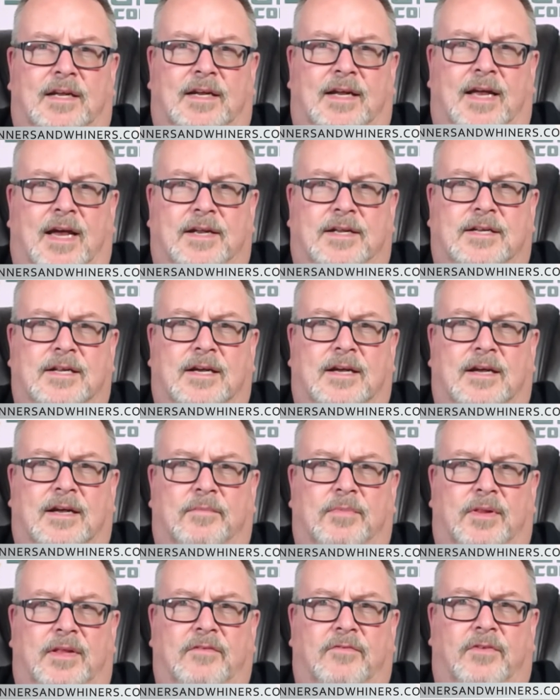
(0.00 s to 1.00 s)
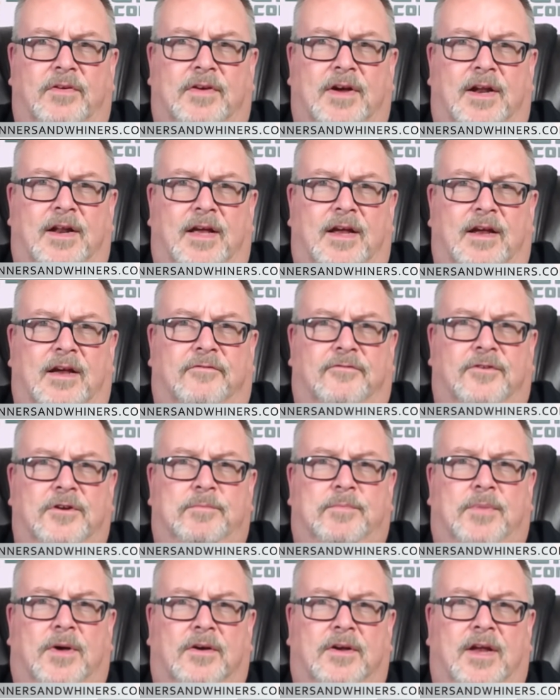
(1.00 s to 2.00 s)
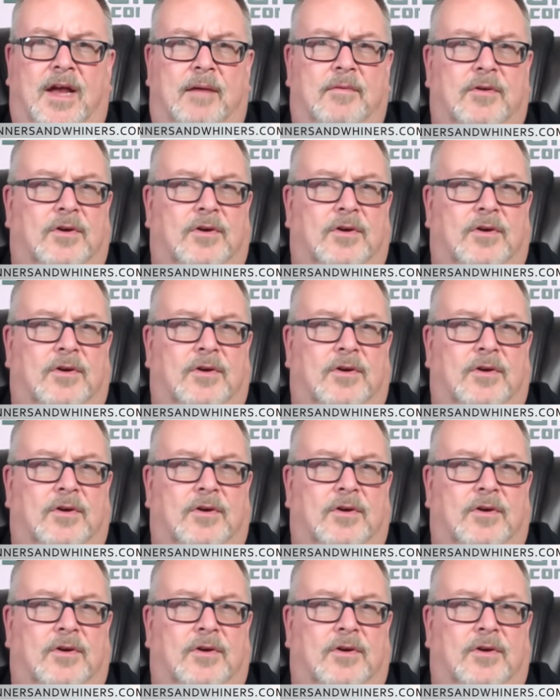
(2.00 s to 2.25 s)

I believe we've got a football game.